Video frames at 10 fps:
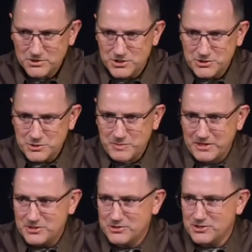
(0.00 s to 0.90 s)
Jesus'
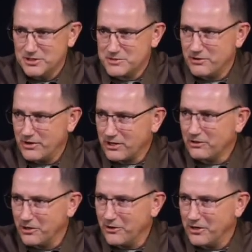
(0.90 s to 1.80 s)
message is very
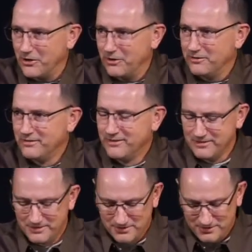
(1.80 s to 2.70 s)
clear here.
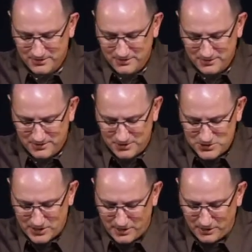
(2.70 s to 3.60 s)
He's
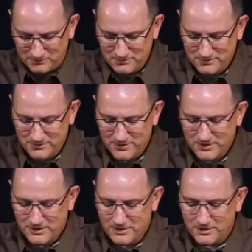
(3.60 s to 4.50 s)
saying,
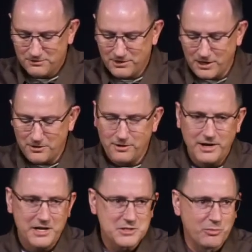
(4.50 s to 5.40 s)
the Father
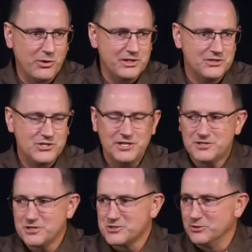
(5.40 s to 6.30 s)
has appointed
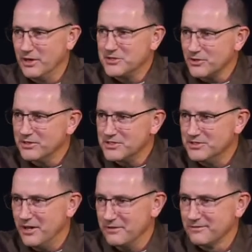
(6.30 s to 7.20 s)
Jesus to enter into
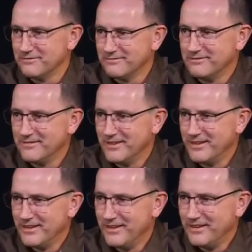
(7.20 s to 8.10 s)
death,
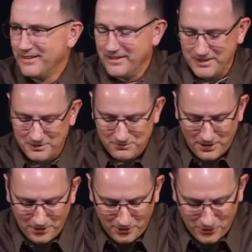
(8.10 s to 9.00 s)
and the
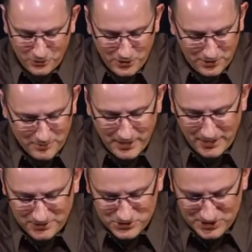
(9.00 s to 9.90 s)
Father will
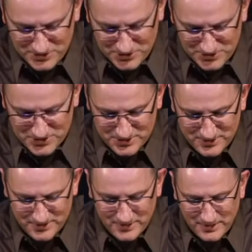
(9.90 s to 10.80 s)
command Jesus
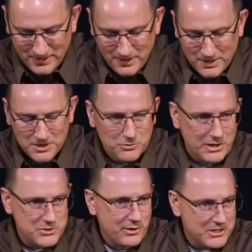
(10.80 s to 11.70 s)

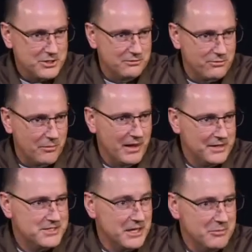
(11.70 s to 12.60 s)
resurrection from
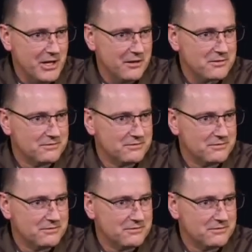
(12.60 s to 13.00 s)
that same death.